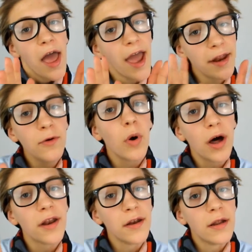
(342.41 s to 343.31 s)

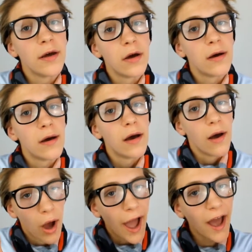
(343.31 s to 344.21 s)

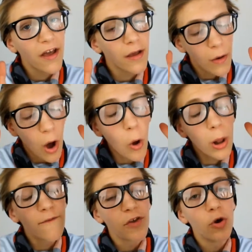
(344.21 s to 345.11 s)

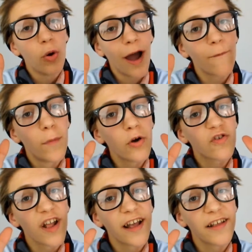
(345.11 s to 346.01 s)
all of you have
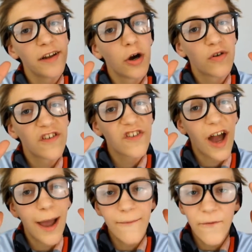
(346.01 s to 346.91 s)
most likely noticed
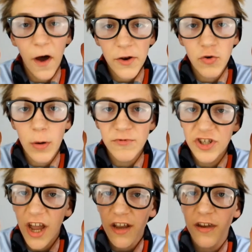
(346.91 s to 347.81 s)
I am far too
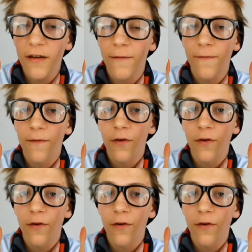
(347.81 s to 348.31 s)
objective.